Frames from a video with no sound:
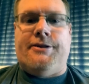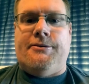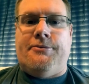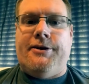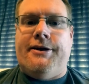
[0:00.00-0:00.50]

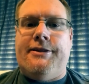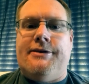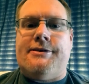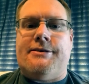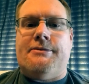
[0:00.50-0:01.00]
one of the
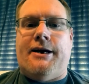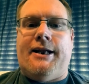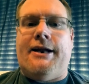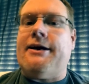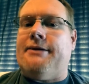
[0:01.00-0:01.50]
really things
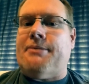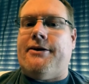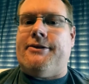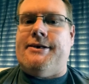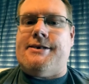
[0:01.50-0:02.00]
I like
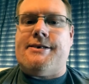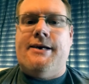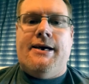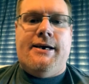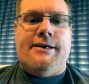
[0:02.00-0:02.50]
about
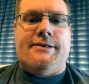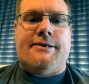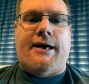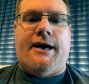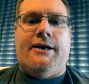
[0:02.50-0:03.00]
this
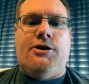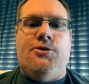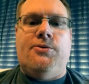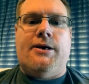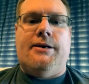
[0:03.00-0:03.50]
is
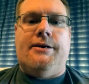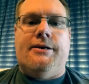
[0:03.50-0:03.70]
that you